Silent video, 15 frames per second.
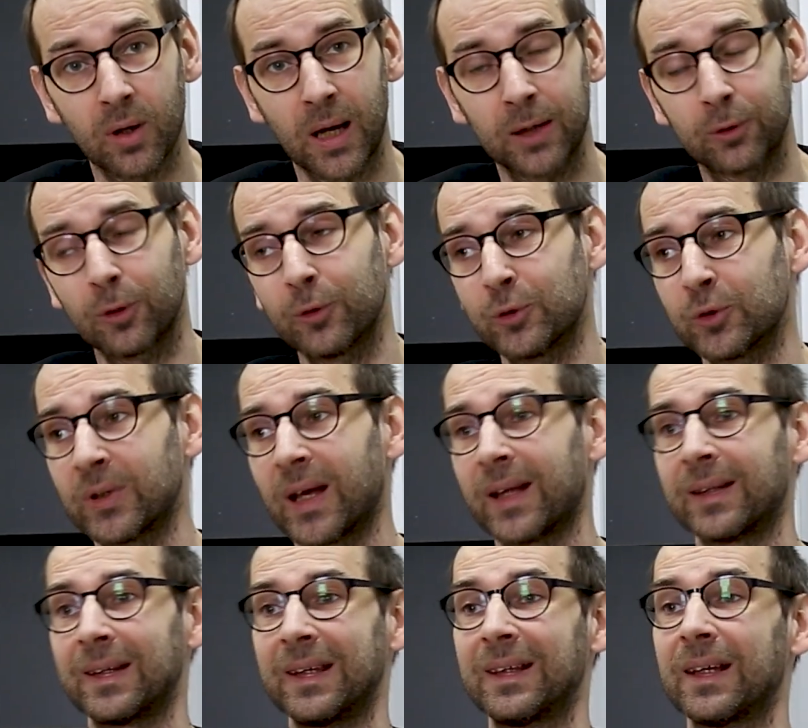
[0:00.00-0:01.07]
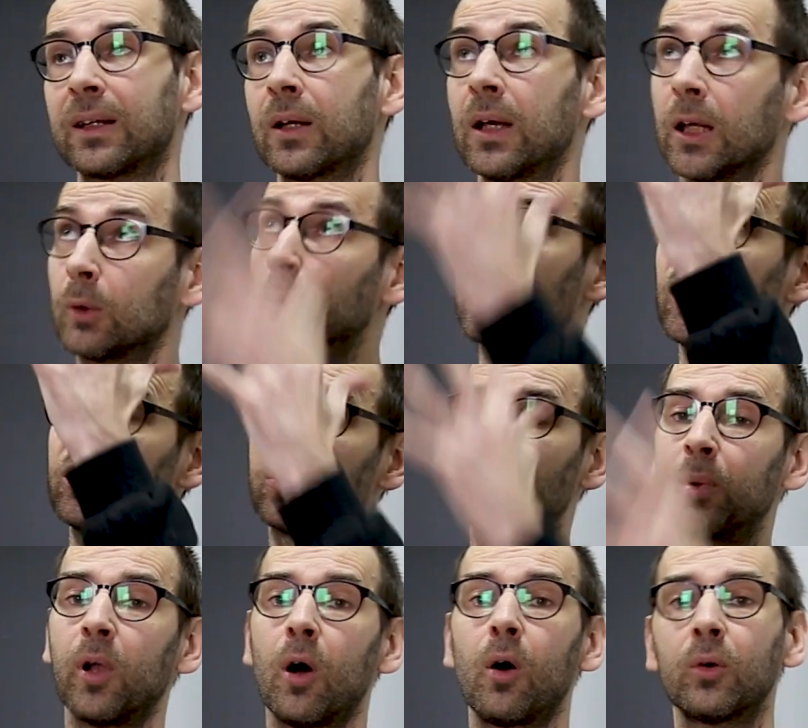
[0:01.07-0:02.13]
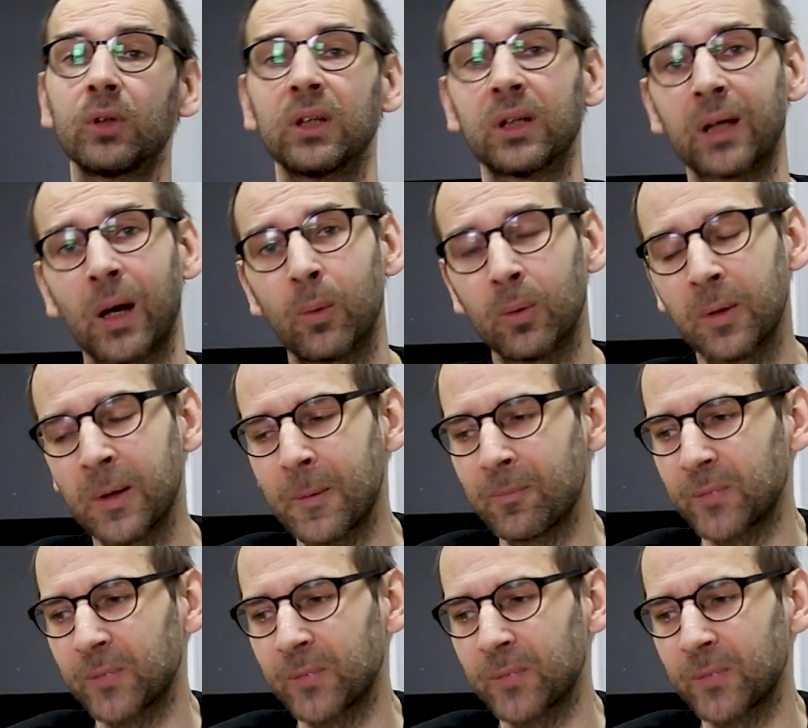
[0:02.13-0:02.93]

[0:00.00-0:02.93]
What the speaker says: I told you that either it will explode, either I will